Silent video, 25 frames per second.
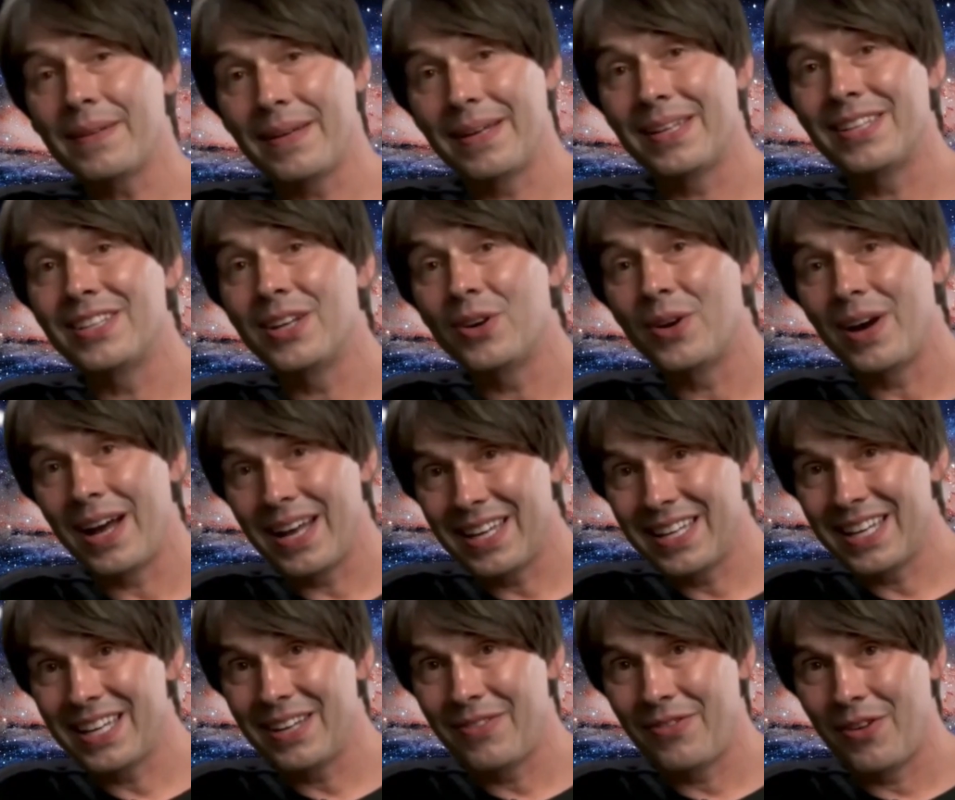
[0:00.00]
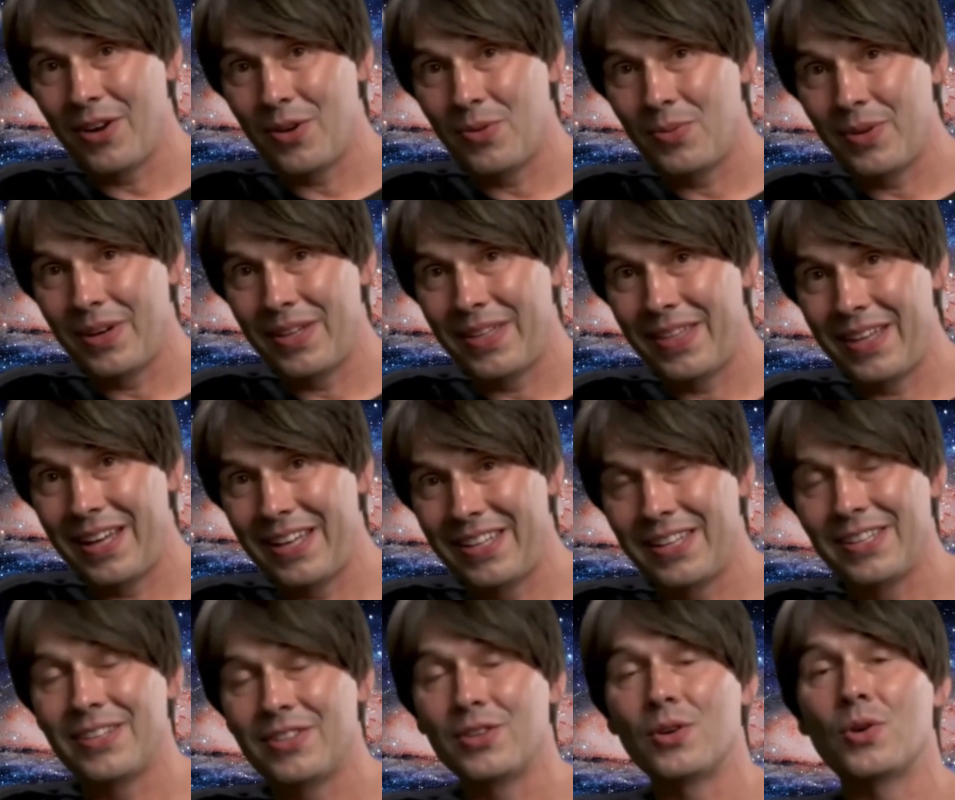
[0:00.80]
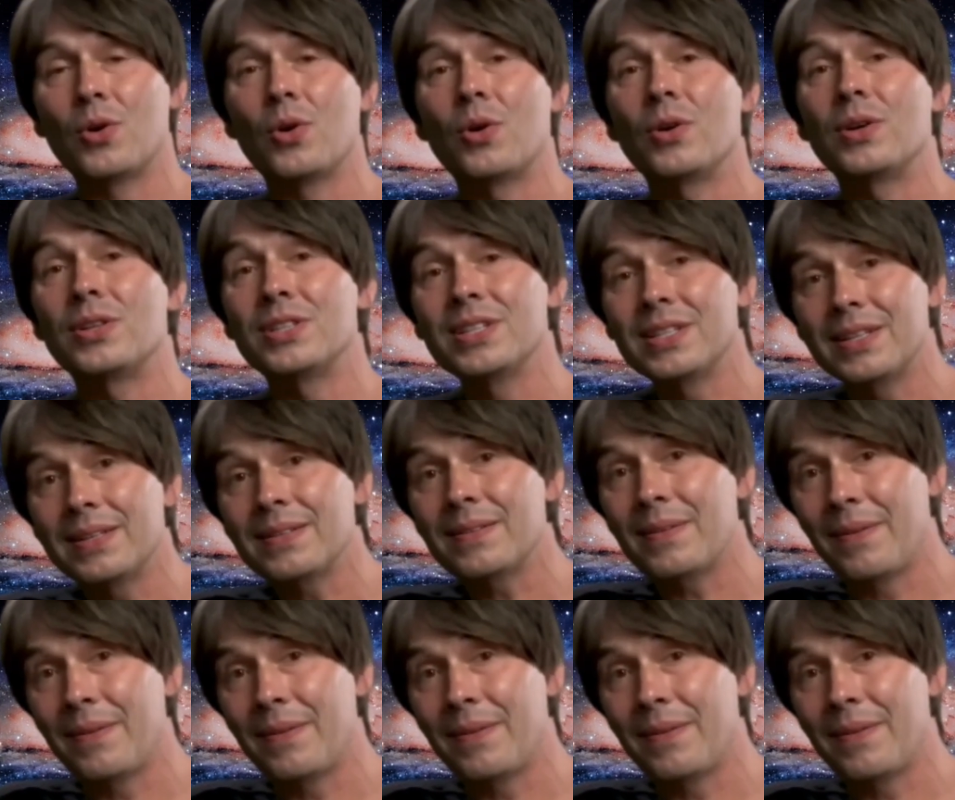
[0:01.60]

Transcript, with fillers: So I leave you with this thought.